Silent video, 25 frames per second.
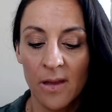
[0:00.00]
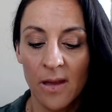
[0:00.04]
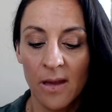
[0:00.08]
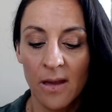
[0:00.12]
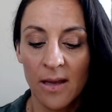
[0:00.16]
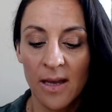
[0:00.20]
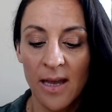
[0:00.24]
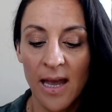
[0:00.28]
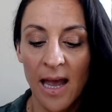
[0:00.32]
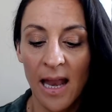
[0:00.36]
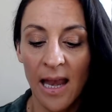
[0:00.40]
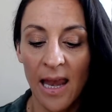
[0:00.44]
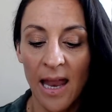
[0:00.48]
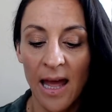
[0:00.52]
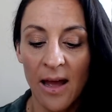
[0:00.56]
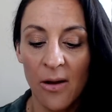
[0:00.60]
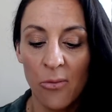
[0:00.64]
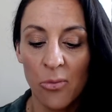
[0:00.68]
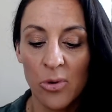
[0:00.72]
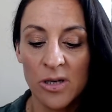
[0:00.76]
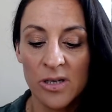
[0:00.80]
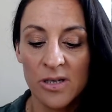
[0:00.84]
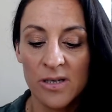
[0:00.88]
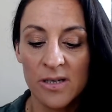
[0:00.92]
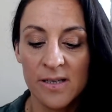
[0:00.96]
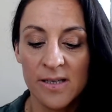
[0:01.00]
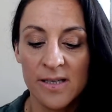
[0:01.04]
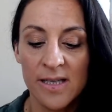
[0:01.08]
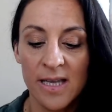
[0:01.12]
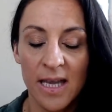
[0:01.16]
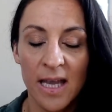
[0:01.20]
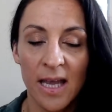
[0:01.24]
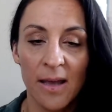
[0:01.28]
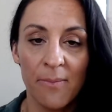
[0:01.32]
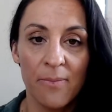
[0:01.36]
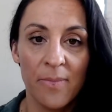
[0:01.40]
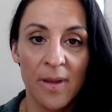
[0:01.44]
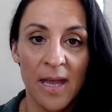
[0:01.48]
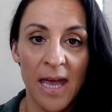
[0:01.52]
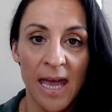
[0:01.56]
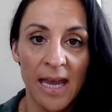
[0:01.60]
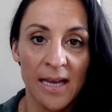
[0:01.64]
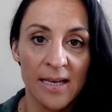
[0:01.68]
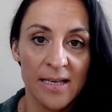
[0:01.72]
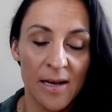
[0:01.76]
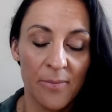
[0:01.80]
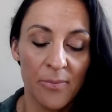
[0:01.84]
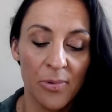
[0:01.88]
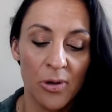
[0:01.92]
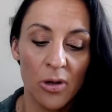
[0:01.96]
colour, which is the Kim
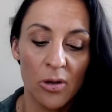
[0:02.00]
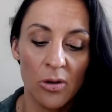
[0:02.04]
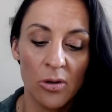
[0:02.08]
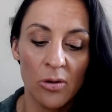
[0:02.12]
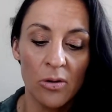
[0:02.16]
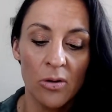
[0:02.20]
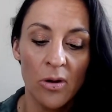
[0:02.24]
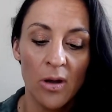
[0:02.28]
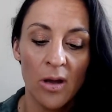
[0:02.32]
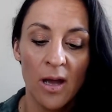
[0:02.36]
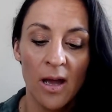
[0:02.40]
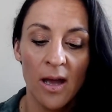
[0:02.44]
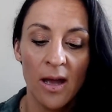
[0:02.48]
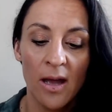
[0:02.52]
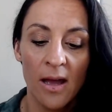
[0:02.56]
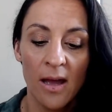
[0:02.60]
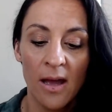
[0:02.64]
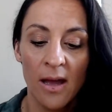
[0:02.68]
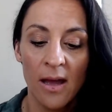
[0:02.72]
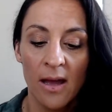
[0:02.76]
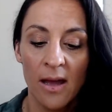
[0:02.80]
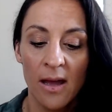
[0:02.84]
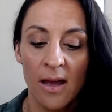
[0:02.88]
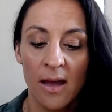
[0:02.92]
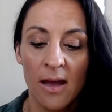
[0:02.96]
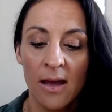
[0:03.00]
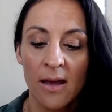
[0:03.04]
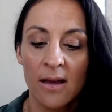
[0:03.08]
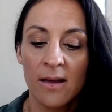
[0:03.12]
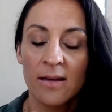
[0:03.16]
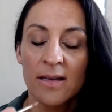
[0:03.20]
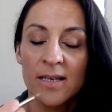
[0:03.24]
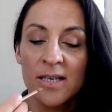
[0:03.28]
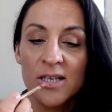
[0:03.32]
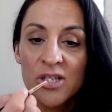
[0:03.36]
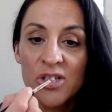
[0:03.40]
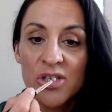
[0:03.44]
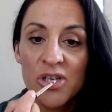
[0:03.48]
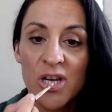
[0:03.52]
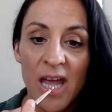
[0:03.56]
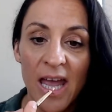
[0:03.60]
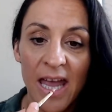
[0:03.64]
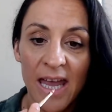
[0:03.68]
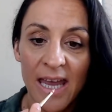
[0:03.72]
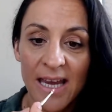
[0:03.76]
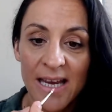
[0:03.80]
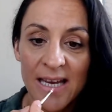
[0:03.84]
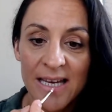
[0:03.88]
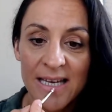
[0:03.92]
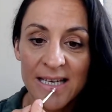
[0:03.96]
KW
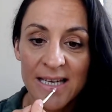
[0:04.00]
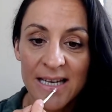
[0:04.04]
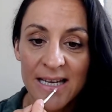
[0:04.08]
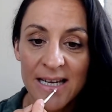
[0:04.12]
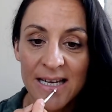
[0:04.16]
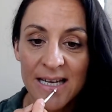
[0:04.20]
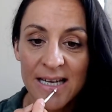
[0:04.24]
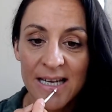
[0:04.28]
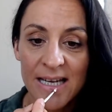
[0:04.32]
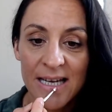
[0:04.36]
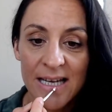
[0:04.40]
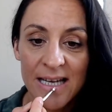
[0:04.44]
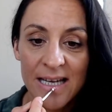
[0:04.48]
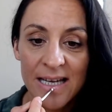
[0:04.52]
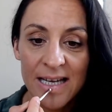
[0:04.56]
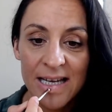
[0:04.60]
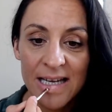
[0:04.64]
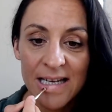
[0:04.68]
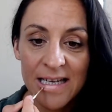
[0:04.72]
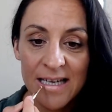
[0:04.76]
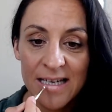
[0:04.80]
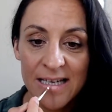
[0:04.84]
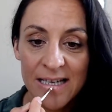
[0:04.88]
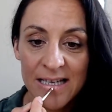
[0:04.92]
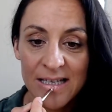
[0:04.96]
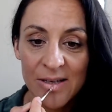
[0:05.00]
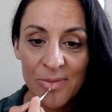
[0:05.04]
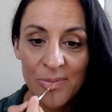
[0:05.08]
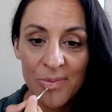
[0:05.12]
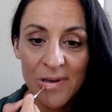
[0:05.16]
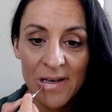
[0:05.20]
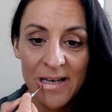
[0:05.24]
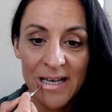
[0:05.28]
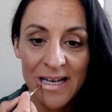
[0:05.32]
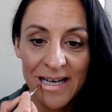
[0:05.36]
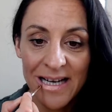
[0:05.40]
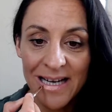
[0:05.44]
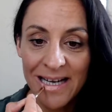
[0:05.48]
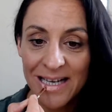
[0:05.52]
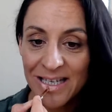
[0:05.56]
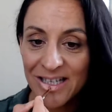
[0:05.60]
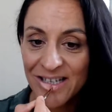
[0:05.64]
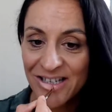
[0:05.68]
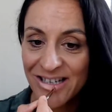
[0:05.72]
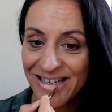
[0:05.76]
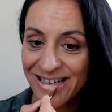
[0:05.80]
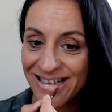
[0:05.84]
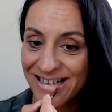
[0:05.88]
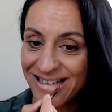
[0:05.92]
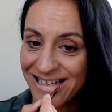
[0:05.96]
shade. And you just apply
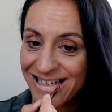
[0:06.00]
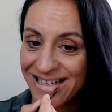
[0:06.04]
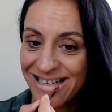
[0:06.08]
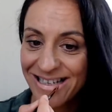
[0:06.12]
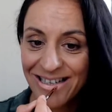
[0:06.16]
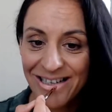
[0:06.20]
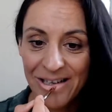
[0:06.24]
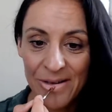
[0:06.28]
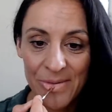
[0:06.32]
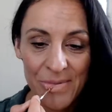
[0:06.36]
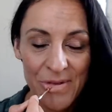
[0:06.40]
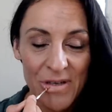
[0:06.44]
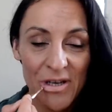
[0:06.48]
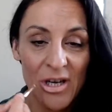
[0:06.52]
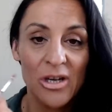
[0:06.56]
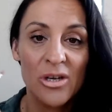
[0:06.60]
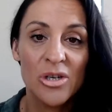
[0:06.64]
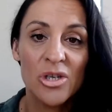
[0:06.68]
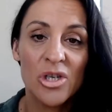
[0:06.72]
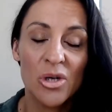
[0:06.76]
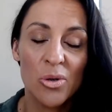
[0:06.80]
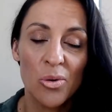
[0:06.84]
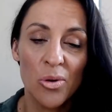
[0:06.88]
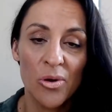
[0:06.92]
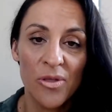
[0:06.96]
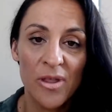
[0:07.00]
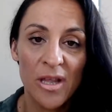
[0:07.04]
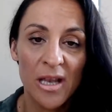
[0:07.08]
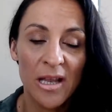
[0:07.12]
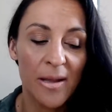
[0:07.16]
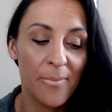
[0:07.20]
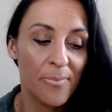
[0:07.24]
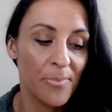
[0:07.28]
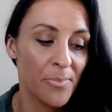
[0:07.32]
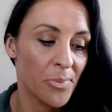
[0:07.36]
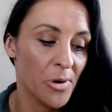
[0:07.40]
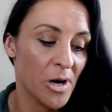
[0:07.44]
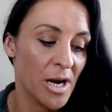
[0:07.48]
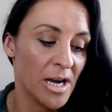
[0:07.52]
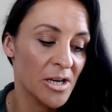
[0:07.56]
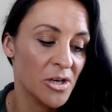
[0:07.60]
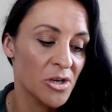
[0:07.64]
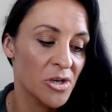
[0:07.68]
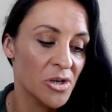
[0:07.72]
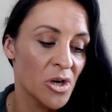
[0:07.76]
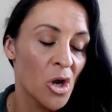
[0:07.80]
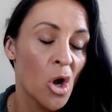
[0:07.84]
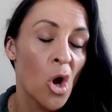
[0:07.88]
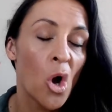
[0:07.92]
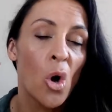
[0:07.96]
straight onto your lips. You can do it with the lip
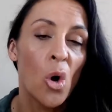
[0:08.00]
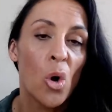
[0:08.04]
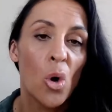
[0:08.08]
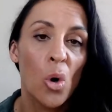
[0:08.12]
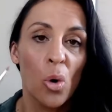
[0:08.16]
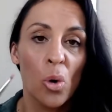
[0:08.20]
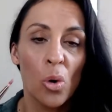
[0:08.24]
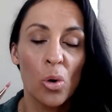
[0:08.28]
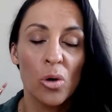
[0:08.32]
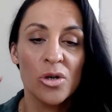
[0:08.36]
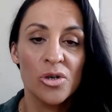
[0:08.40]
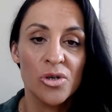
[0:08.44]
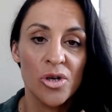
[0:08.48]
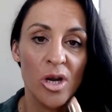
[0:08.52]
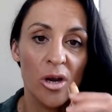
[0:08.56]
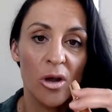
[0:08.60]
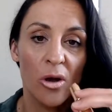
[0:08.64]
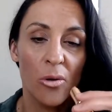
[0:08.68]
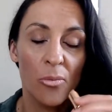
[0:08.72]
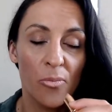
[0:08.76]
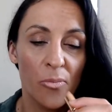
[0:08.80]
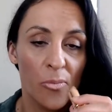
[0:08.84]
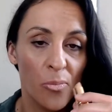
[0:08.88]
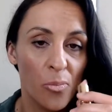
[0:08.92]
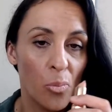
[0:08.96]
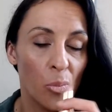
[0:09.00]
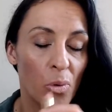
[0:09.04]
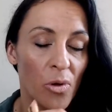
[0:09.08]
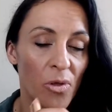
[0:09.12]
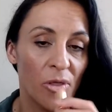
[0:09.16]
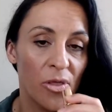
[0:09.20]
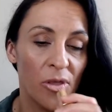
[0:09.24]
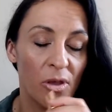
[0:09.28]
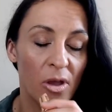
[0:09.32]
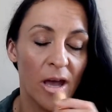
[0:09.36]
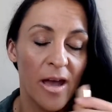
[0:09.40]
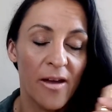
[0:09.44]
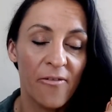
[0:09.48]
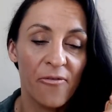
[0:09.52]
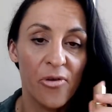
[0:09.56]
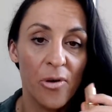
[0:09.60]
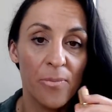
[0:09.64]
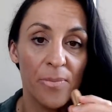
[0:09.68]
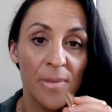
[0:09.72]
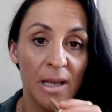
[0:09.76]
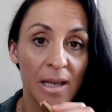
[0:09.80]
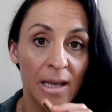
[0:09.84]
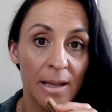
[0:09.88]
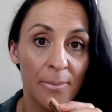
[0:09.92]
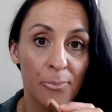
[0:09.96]
brush or straight on with the, from
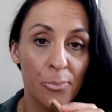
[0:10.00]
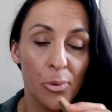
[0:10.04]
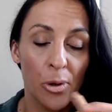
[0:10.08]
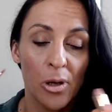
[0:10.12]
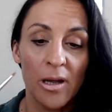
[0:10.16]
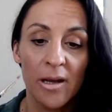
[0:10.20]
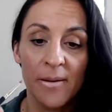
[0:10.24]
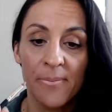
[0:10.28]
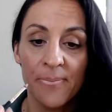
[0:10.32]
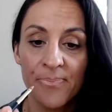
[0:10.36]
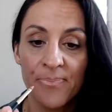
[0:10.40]
the lip bullet.